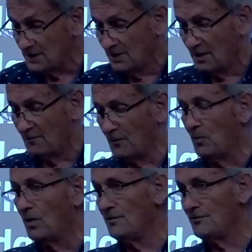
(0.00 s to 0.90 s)
of a
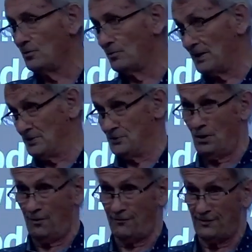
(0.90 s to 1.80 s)
wife who runs
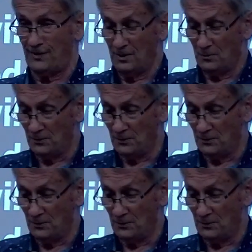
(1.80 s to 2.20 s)
off with